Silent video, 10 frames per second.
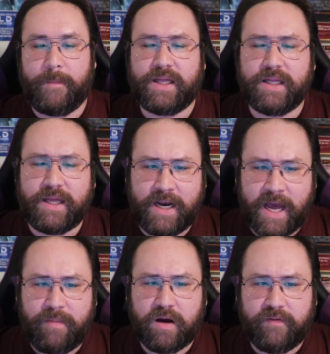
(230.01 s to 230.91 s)
But the
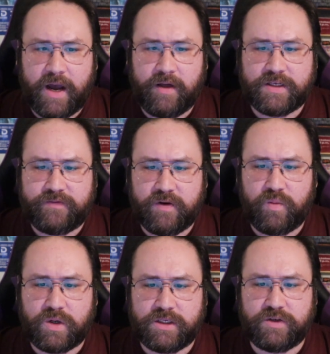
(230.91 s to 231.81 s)
dynamic of how this
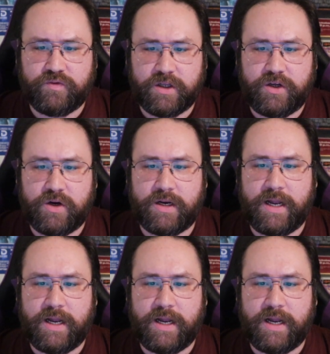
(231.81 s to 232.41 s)
film was is really good.